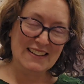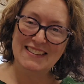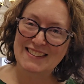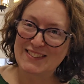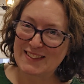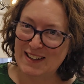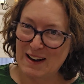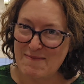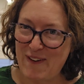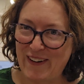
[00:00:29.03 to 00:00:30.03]
So it's
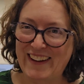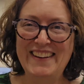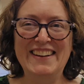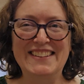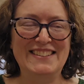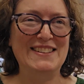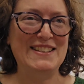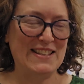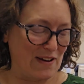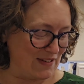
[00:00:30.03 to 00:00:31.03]
Sunday morning. It's the
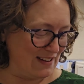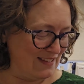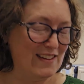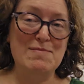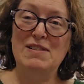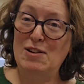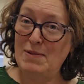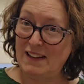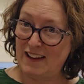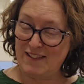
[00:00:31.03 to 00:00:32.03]
7th. I'm a little
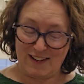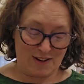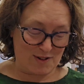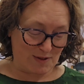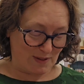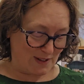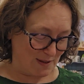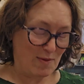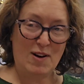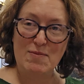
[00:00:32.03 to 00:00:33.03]
bit later than usual
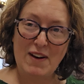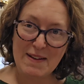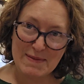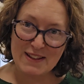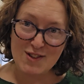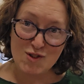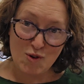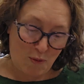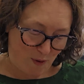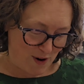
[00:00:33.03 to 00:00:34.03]
this morning, but I'm at the
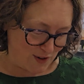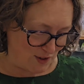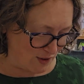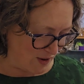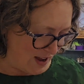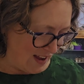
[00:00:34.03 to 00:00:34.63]
store. So